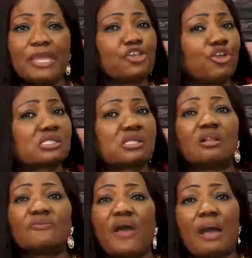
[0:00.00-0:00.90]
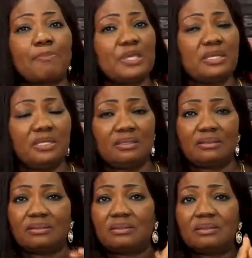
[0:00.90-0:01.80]
Make yourself happy.
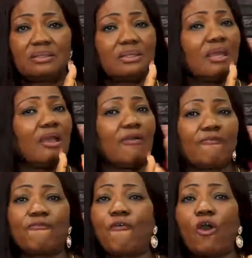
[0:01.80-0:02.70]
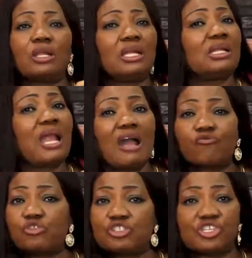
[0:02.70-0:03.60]
Fall in
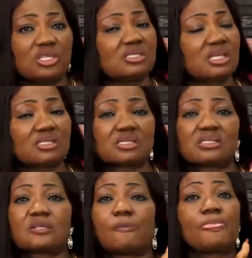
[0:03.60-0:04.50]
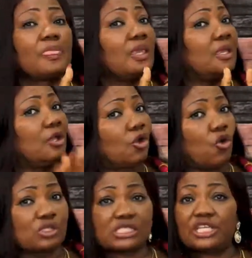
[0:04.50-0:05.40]
love with Jesus.
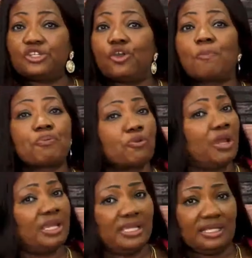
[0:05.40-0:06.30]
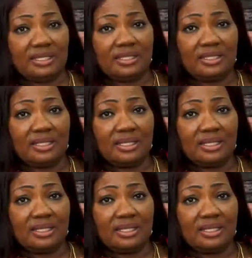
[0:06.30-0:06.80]
Continue praying.